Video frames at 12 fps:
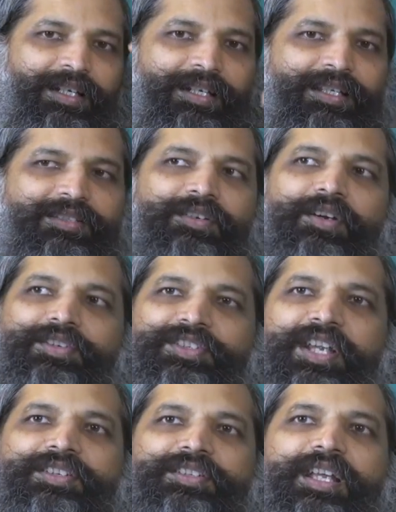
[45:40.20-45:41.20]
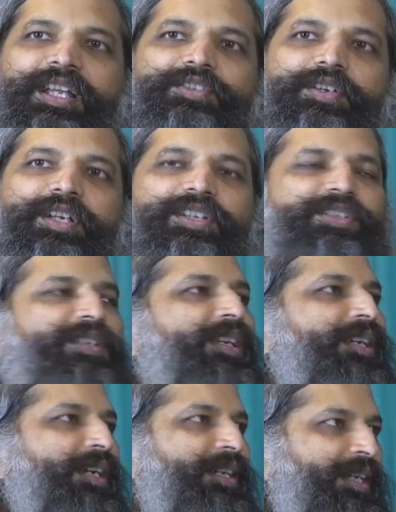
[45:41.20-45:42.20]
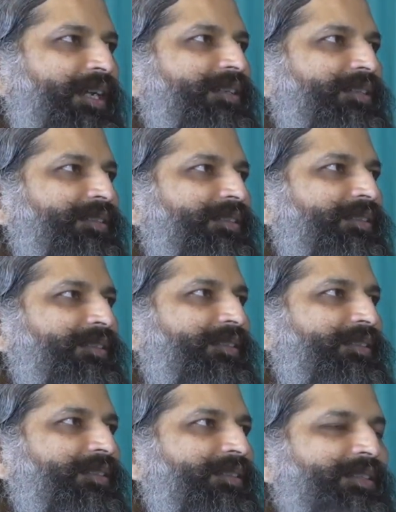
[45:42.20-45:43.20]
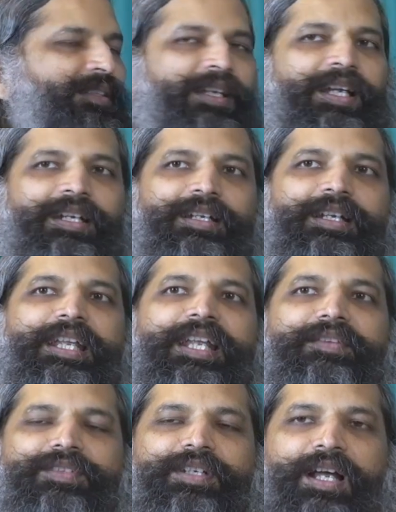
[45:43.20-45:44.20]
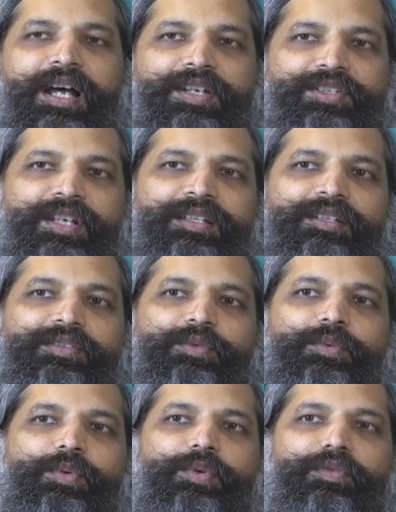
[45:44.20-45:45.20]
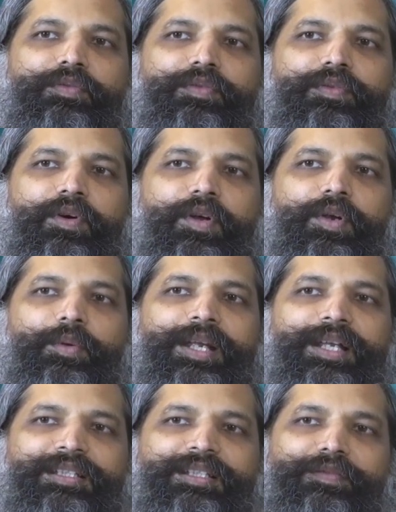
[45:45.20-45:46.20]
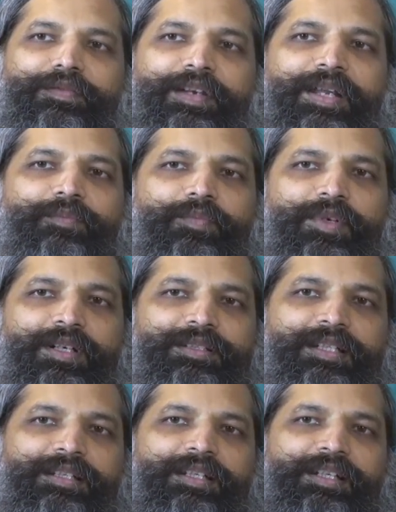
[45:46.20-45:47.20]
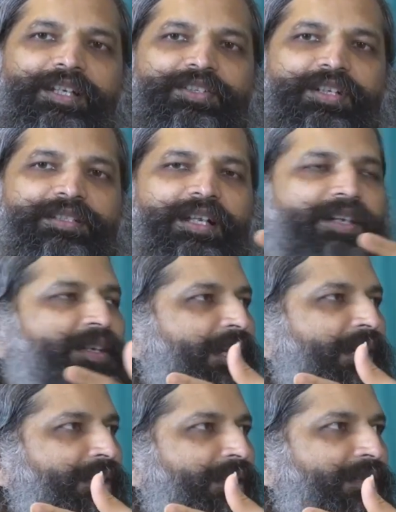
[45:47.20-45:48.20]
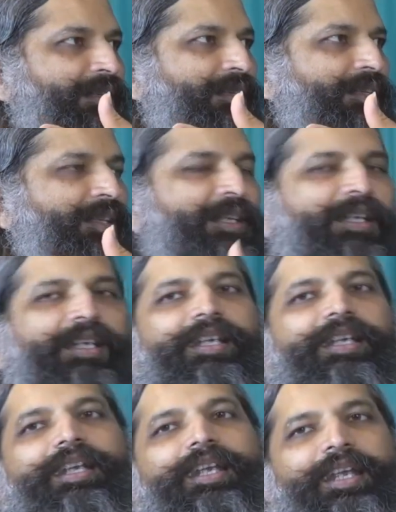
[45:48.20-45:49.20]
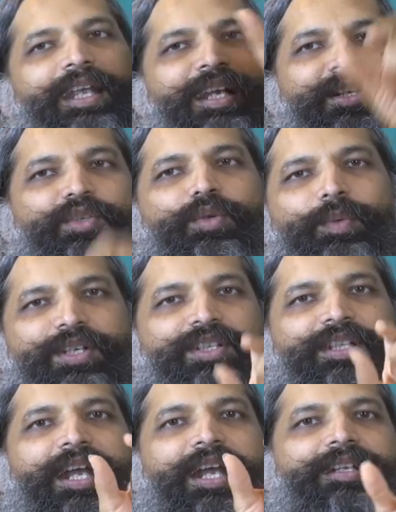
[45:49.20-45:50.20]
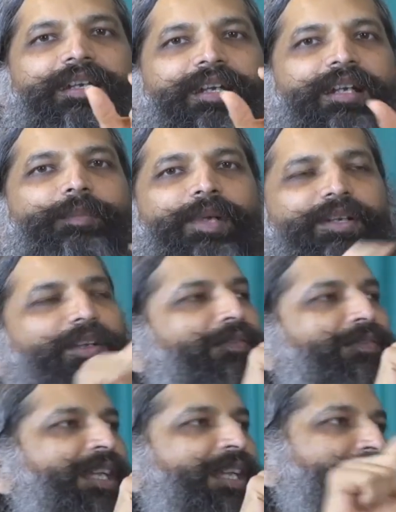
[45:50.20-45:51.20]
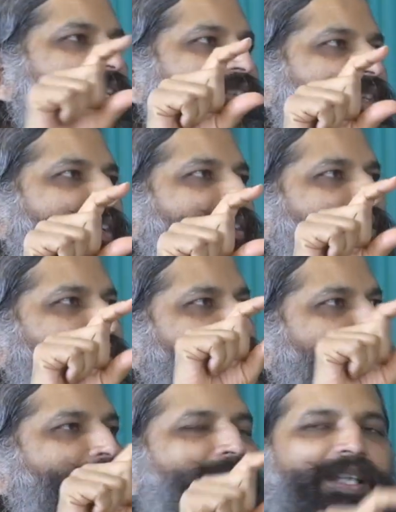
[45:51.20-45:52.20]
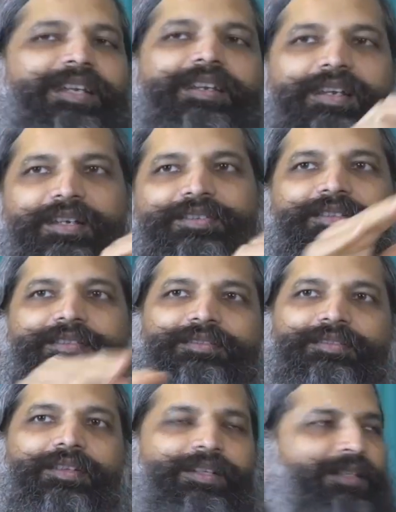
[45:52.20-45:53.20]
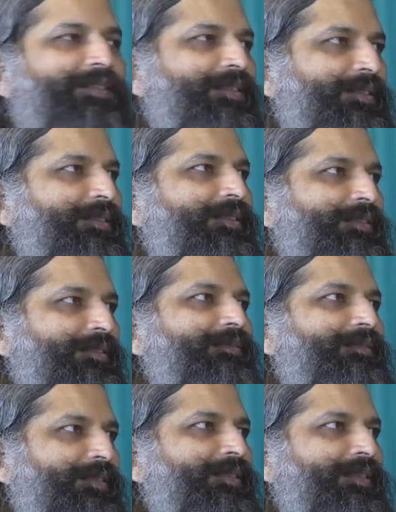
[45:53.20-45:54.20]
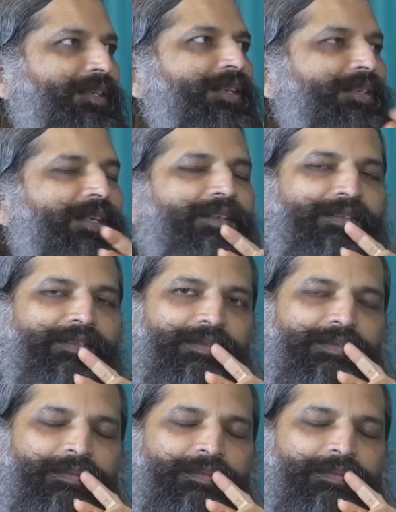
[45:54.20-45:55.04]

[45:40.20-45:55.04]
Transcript: does not change the educational content it leaves largely the school following the framework that the teachers are trained in, into which they add a little bit of their teaching from their religious or other uh, content.